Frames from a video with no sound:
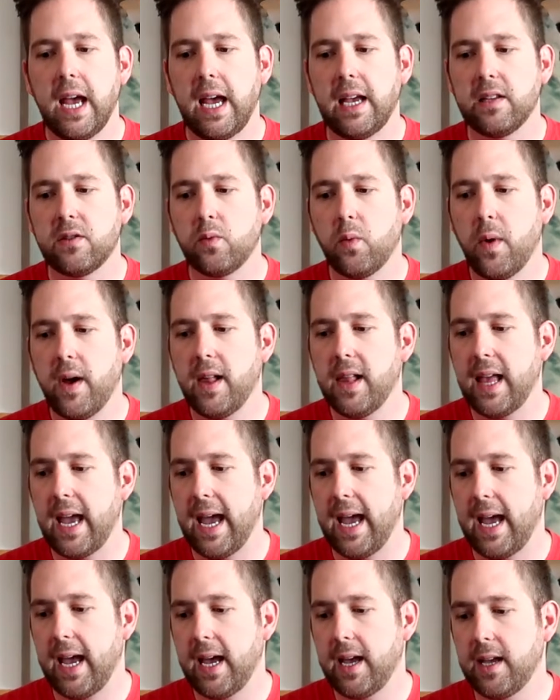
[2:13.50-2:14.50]
as well
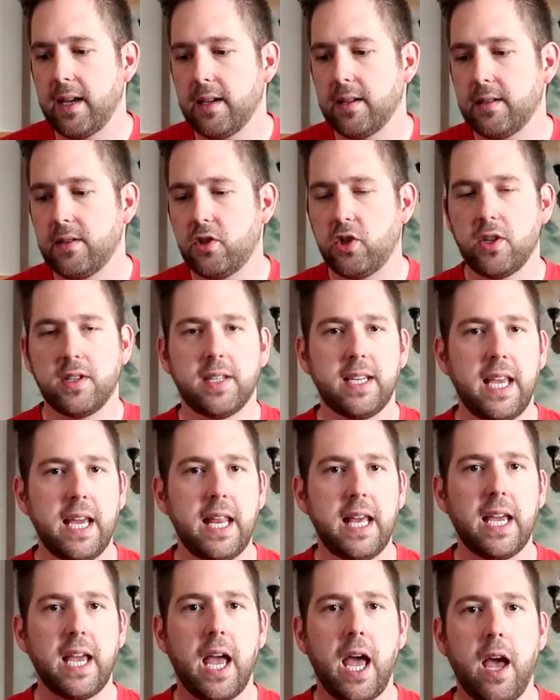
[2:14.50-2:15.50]
as just
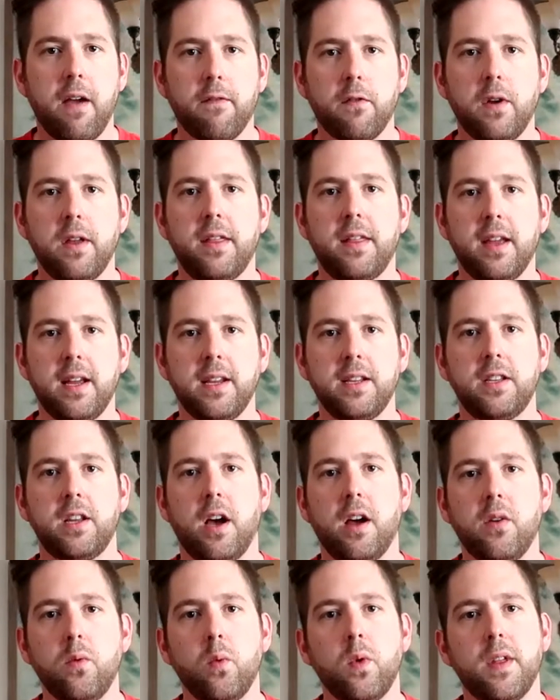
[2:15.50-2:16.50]
getting everything
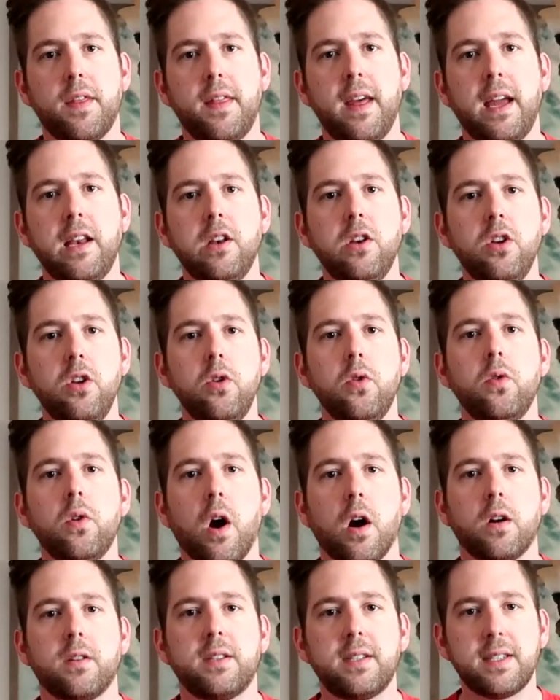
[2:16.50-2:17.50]
done with that new
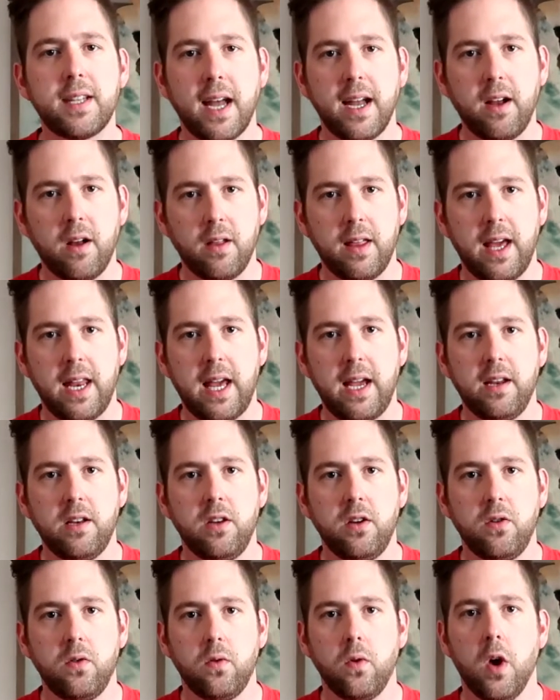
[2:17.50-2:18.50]
art style that I
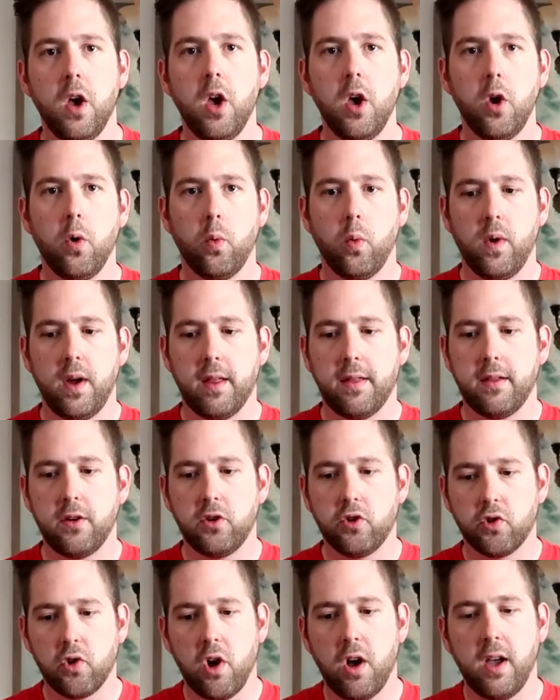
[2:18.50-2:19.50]
do with
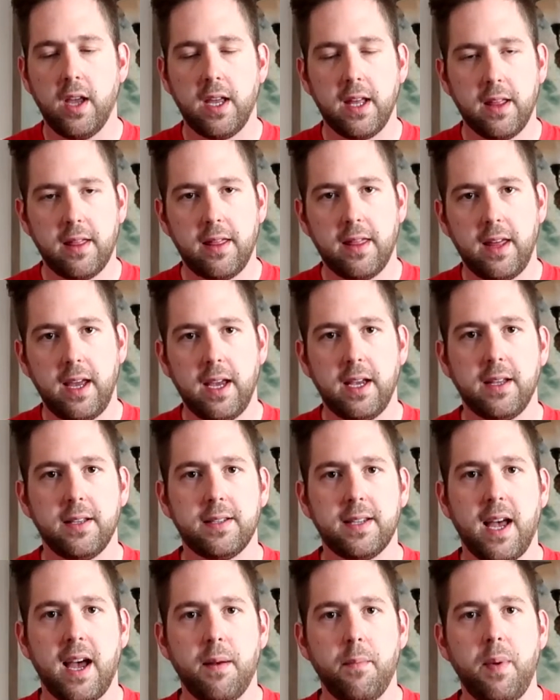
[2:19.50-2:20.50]
drawing
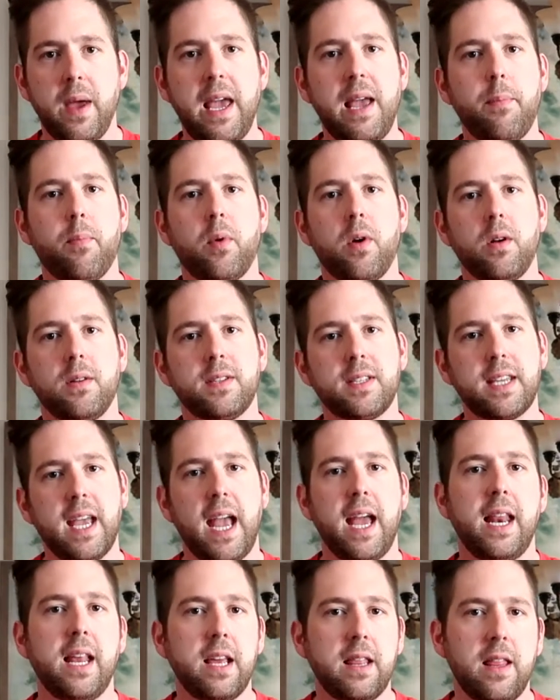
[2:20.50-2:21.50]
things on paper,
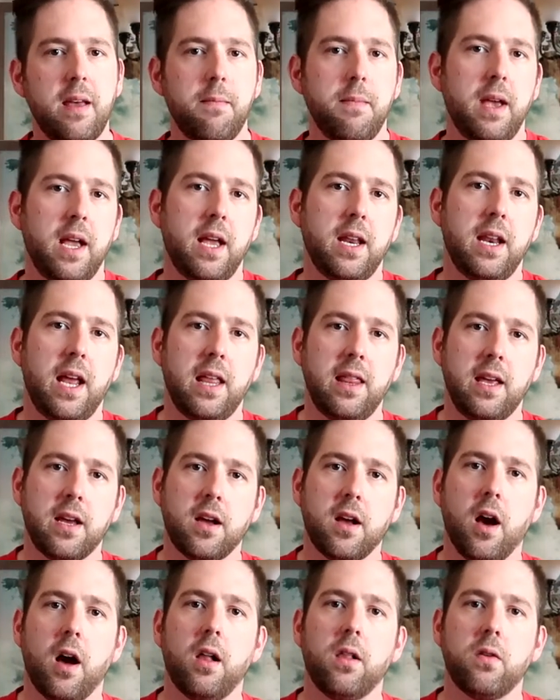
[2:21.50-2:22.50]
scanning them in, and then
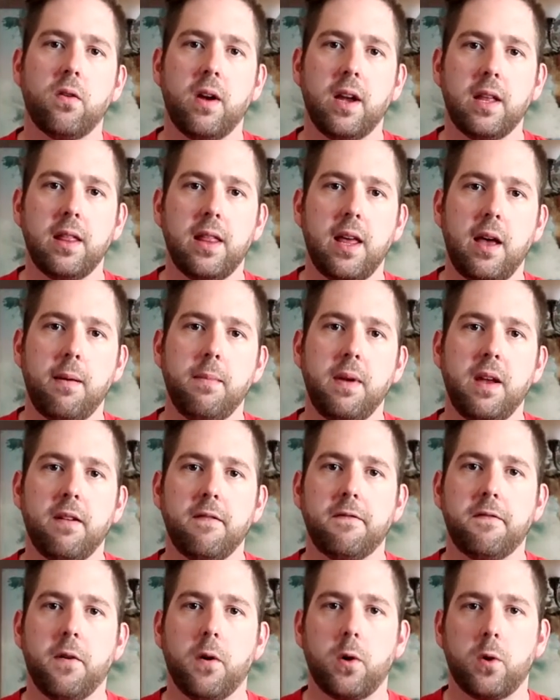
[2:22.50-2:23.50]
coloring them in
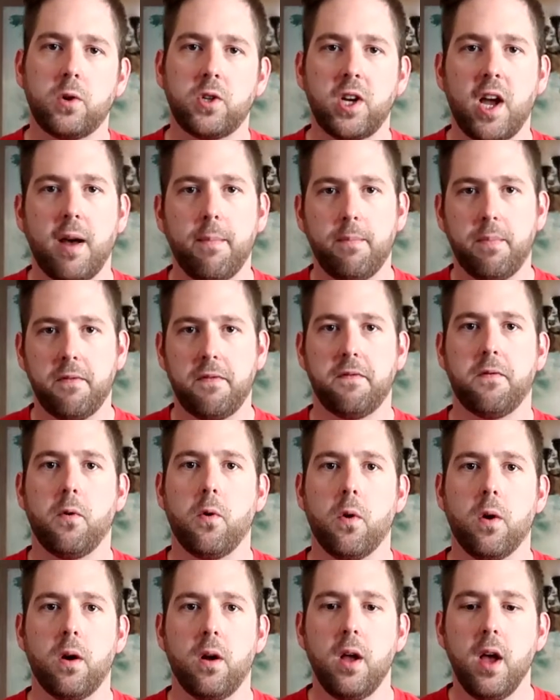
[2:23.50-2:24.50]
Photoshop
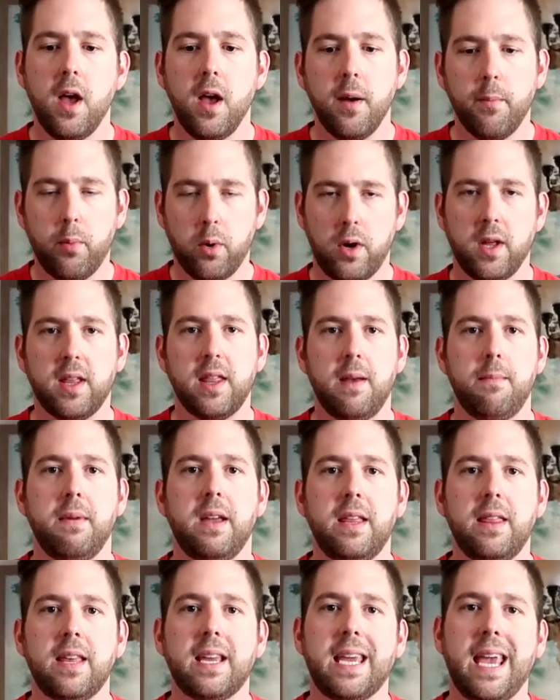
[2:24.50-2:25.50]
before putting them
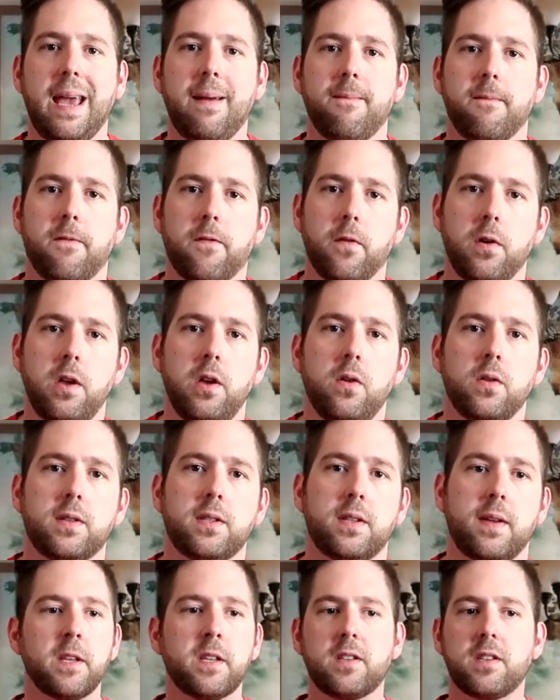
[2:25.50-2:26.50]
in the game for use.
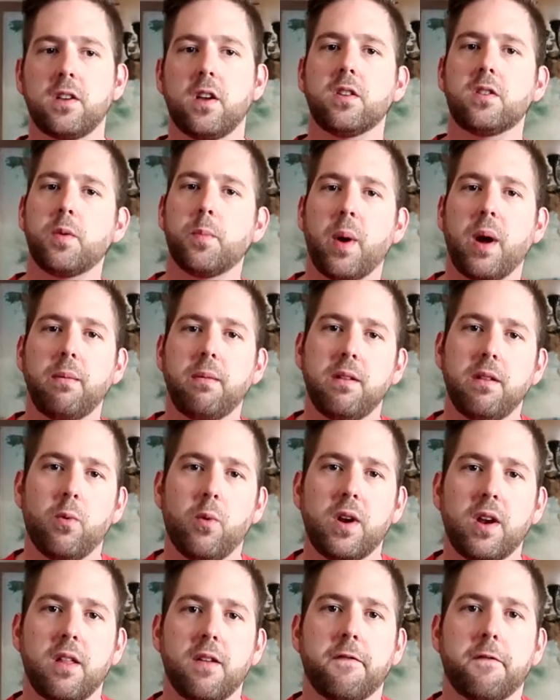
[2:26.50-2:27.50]
This is also probably
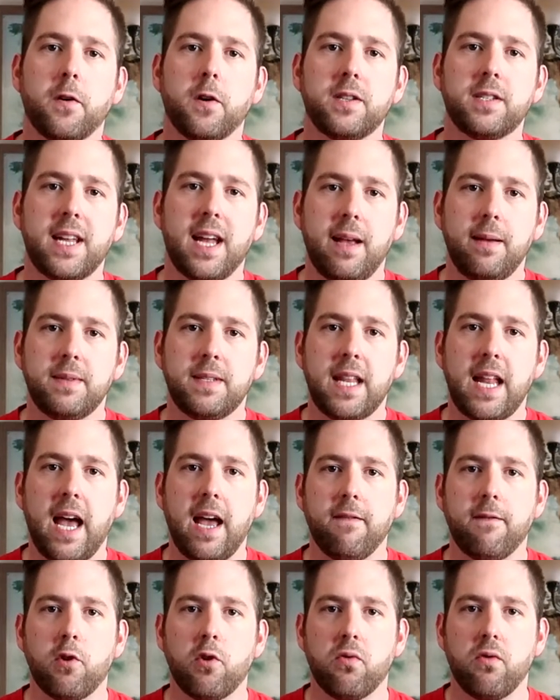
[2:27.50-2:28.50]
one of the first times that
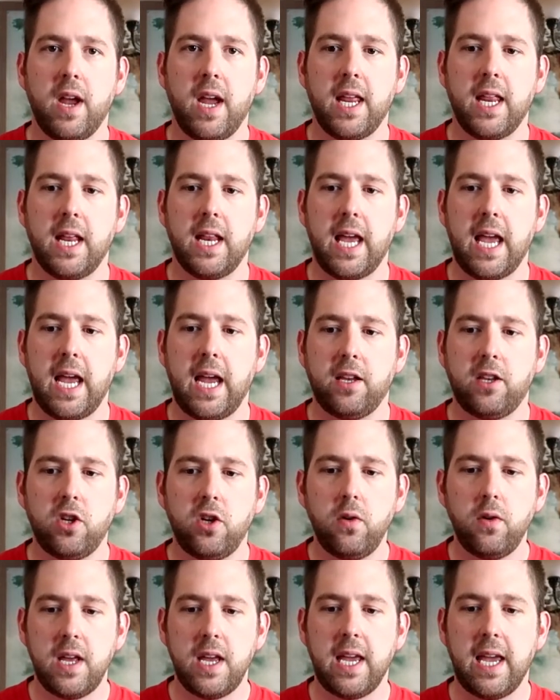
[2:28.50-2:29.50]
I've created a
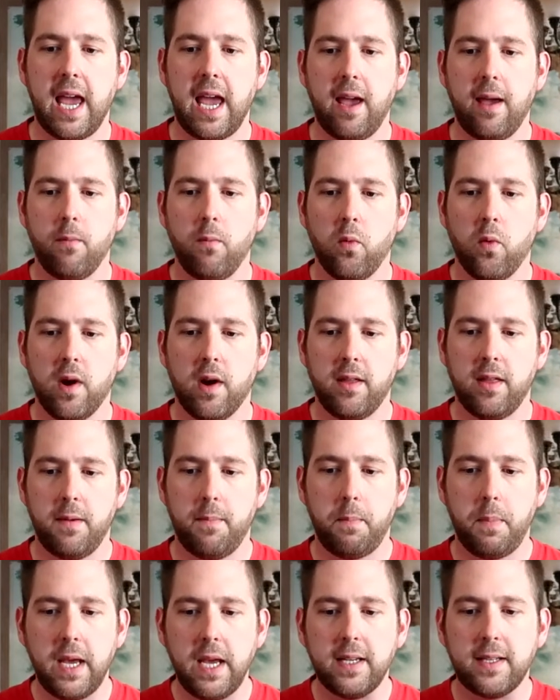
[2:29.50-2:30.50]
2D game where the
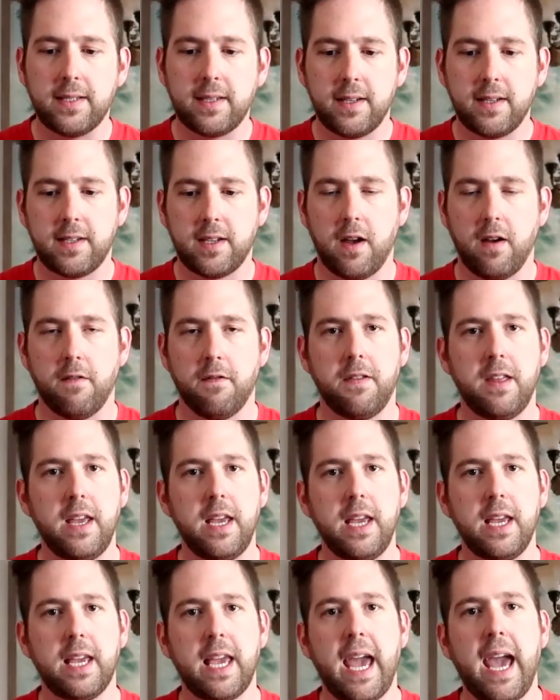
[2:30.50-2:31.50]
pieces of
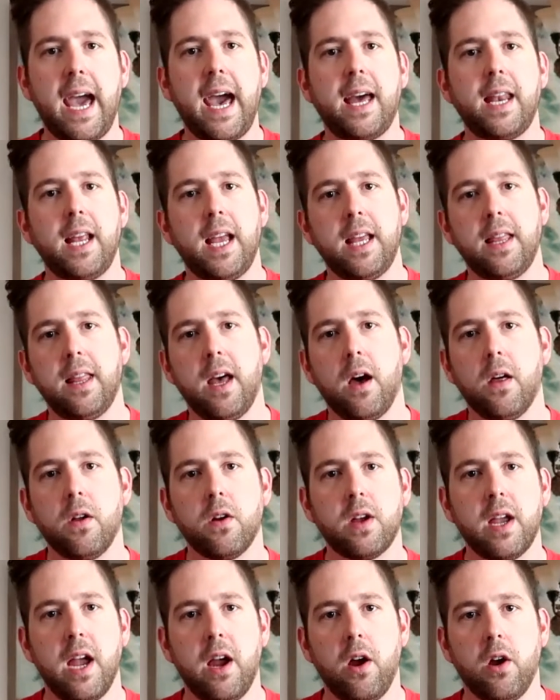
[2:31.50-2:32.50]
the cat and the
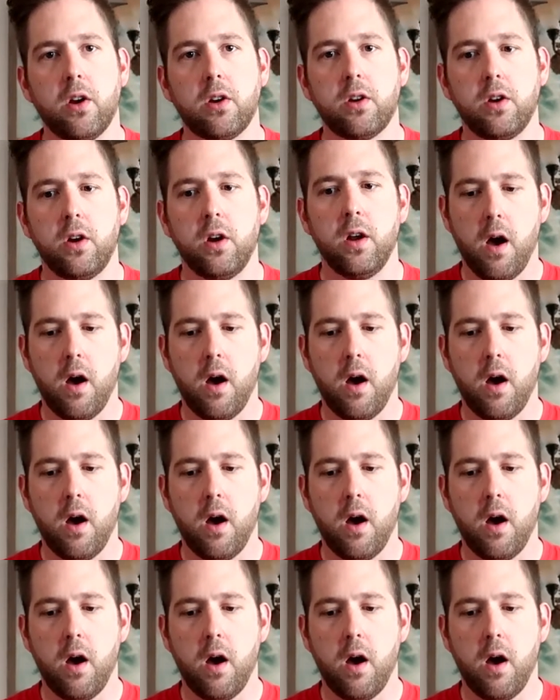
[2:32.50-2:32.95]
other character